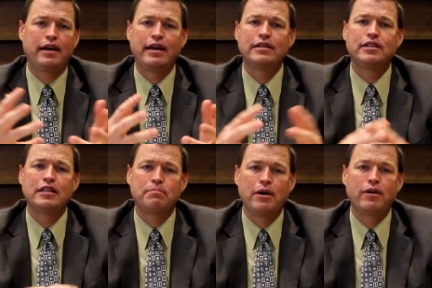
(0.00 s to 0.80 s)
kids in
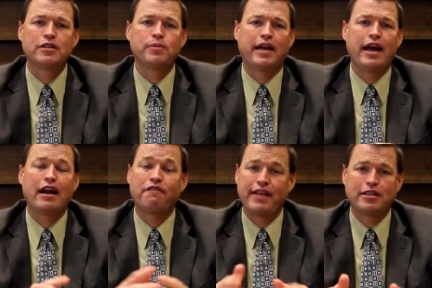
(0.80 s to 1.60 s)
the building as we
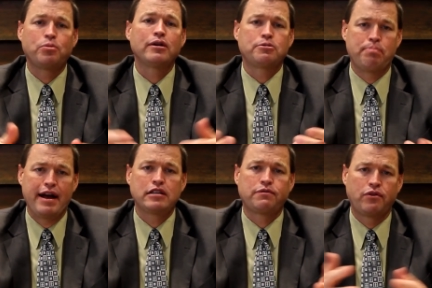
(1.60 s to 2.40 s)
can if that's what's
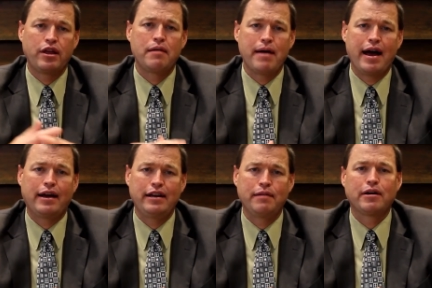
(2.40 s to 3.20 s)
best for them
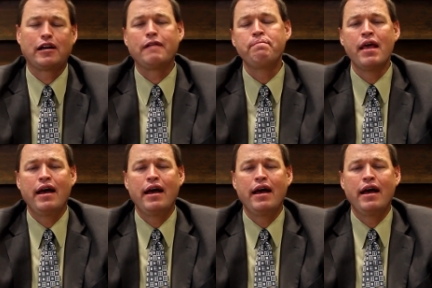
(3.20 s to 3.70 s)
academically.